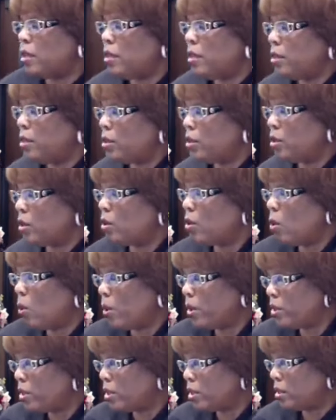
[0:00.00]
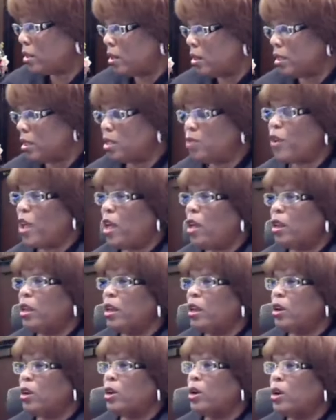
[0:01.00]
is the court's, this file
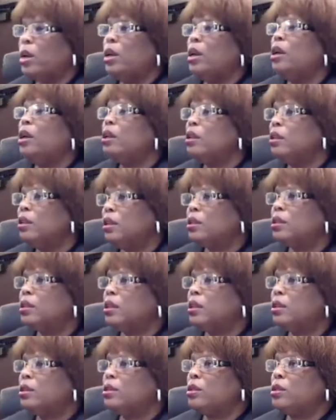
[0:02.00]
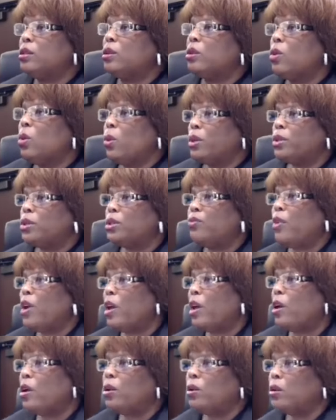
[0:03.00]
here, this is the court's
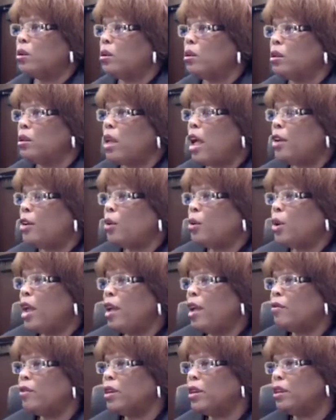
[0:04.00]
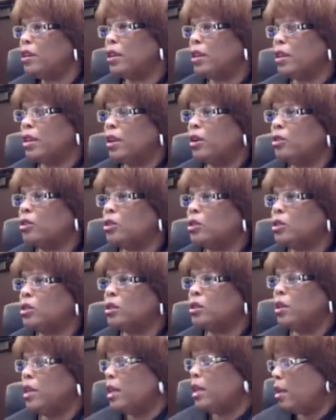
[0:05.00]
file. I don't have anything
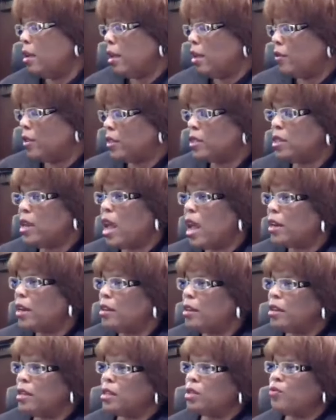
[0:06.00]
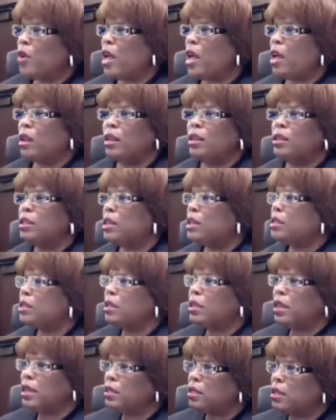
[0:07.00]
else. if it's not in this file, it
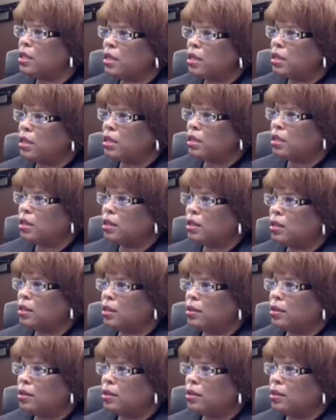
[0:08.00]
doesn't exist.